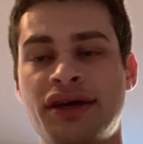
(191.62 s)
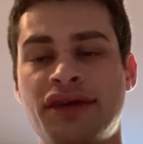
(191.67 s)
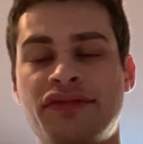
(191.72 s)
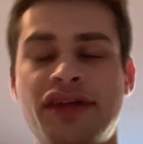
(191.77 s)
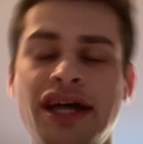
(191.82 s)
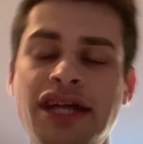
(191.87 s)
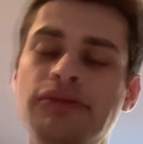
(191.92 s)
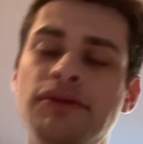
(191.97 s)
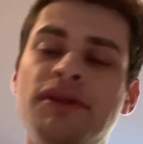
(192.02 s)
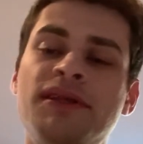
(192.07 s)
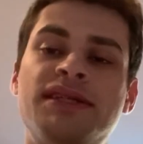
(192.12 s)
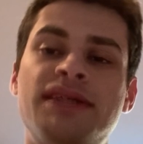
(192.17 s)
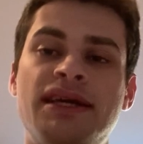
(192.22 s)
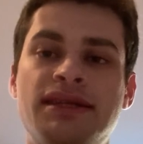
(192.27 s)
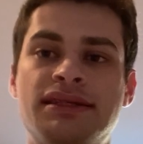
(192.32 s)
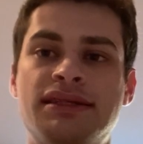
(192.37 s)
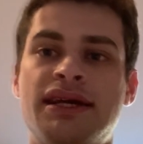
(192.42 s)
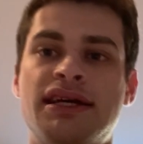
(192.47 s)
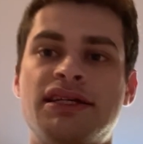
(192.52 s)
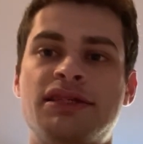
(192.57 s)
That's where the
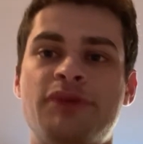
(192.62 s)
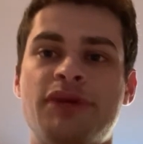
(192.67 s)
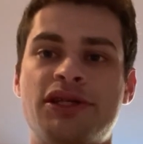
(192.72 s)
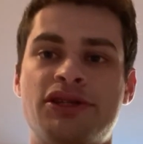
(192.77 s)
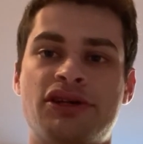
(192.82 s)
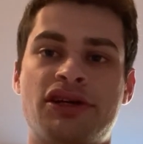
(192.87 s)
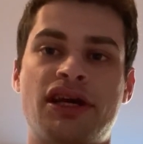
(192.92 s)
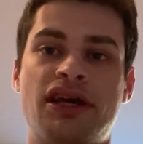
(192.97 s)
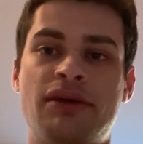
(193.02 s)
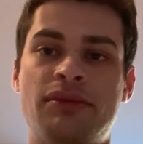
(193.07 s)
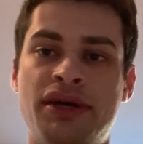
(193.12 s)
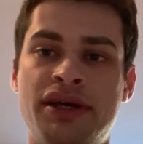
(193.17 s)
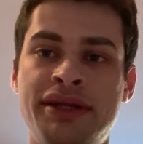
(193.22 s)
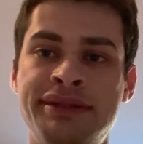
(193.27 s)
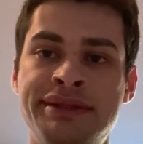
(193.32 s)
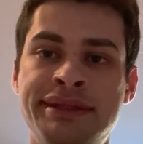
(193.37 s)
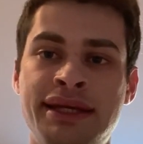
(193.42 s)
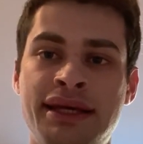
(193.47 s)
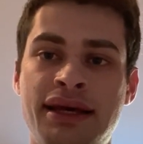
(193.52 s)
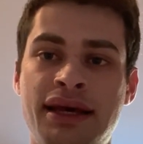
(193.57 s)
data science major came
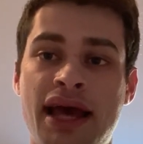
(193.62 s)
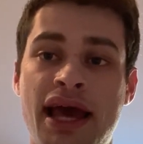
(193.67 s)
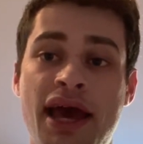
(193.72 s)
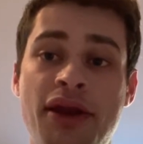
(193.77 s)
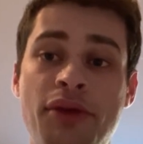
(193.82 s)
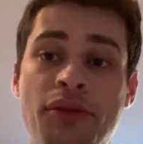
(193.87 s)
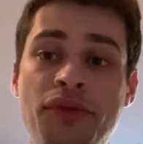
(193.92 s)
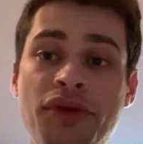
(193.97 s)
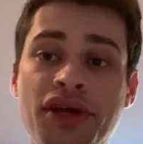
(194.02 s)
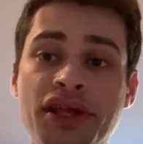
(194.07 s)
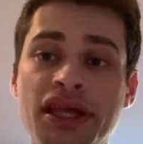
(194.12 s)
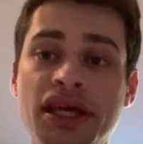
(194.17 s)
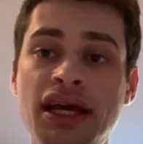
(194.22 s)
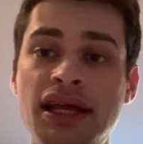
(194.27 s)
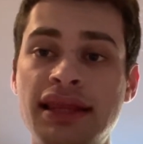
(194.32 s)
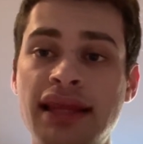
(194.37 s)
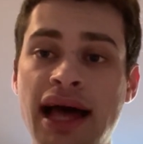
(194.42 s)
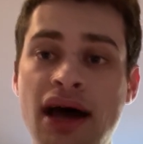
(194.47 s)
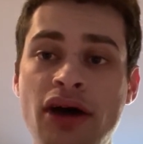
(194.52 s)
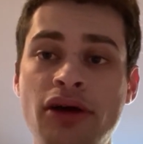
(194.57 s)
in, and it really
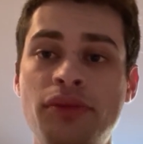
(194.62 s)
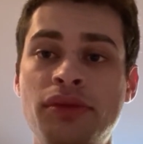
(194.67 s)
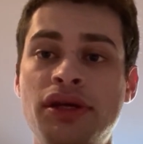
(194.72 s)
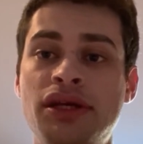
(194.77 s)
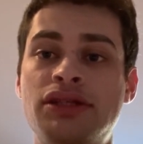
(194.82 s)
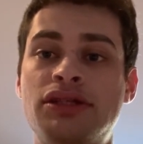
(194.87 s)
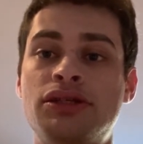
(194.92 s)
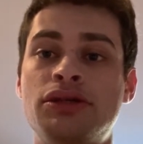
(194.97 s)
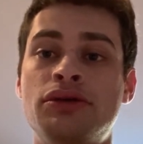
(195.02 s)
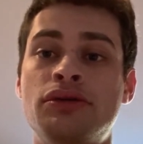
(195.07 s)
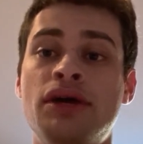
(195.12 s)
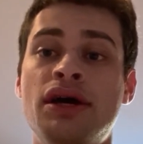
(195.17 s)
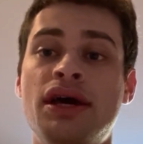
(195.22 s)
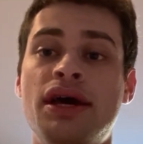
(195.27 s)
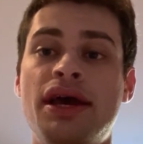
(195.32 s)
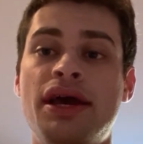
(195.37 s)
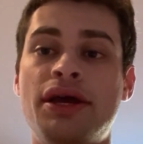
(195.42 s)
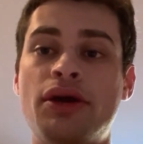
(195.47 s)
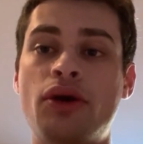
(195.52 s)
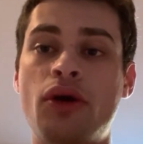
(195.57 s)
allowed me to
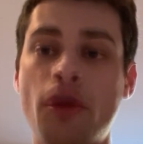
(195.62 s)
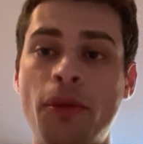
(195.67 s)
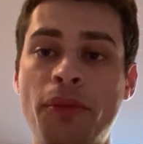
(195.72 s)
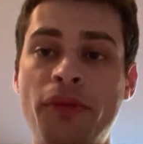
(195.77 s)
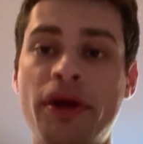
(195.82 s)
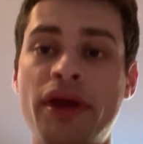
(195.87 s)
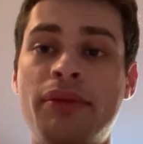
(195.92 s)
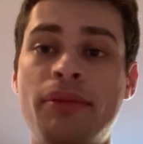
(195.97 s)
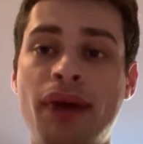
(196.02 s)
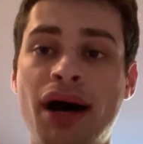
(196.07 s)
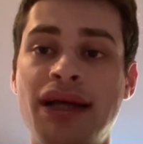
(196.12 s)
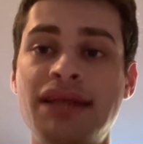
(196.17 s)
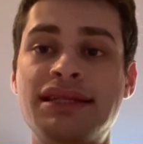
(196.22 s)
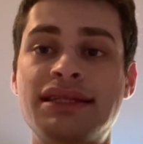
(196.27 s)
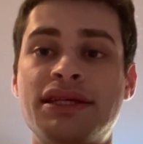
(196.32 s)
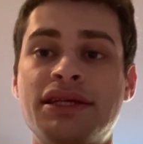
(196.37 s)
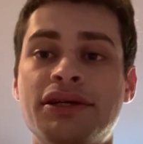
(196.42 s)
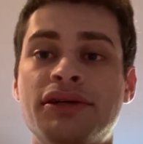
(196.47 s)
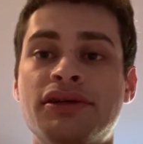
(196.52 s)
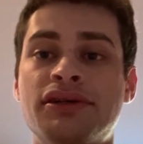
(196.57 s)
incorporate my
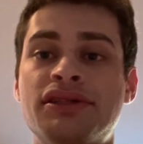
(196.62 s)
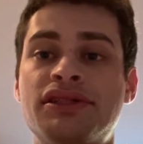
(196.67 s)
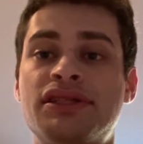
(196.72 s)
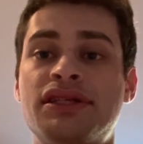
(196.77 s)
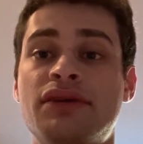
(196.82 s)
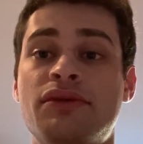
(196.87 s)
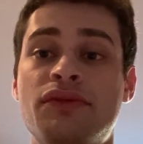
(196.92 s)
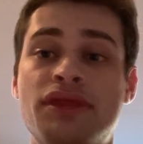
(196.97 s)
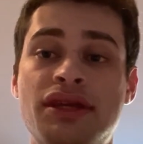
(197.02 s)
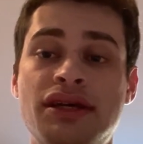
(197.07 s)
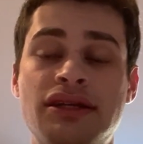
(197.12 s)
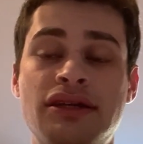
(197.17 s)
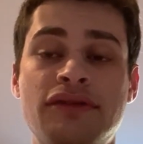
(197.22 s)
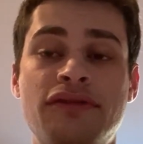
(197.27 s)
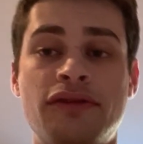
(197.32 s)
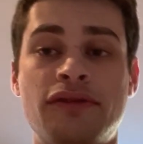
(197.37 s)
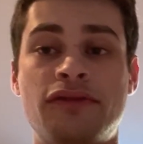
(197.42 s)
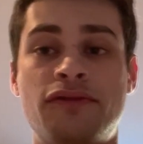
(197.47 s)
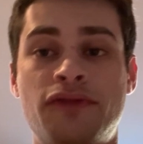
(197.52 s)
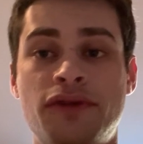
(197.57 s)
skills with a
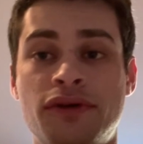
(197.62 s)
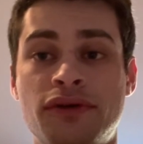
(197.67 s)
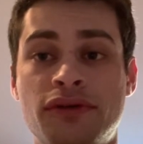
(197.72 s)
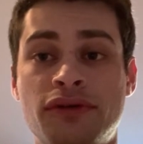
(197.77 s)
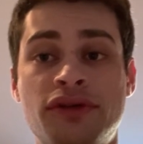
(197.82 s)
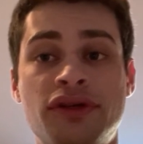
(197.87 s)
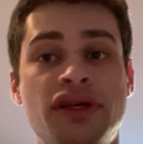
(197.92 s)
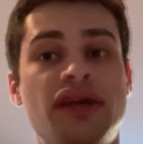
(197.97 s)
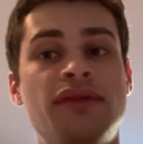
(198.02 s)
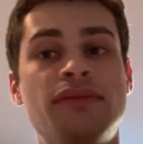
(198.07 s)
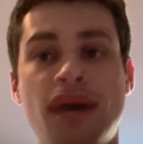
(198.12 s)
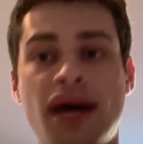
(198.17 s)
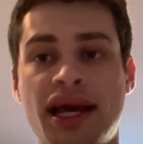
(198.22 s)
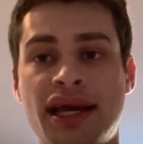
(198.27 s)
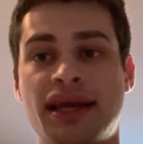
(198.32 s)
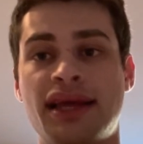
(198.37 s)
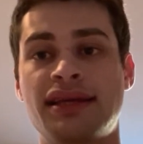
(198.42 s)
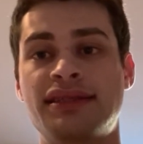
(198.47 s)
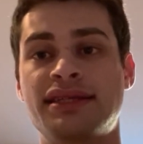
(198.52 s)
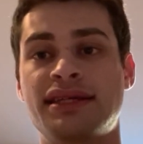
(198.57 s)
different field, in my
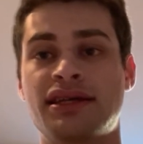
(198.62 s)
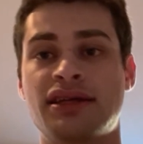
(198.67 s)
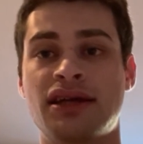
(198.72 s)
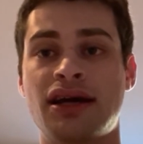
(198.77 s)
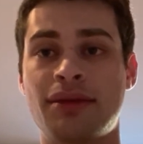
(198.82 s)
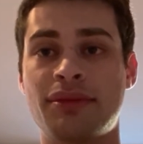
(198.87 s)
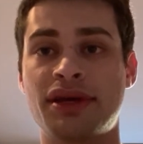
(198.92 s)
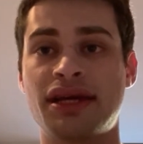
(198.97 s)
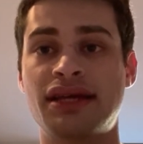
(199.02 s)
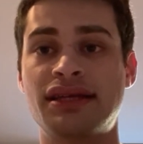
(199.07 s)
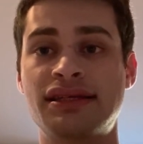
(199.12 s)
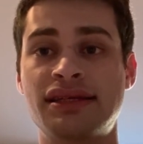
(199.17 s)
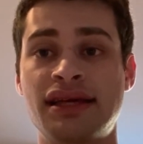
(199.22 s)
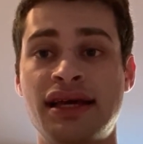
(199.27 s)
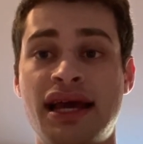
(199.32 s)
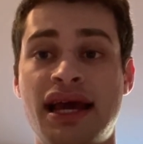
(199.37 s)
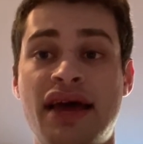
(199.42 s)
case, economics.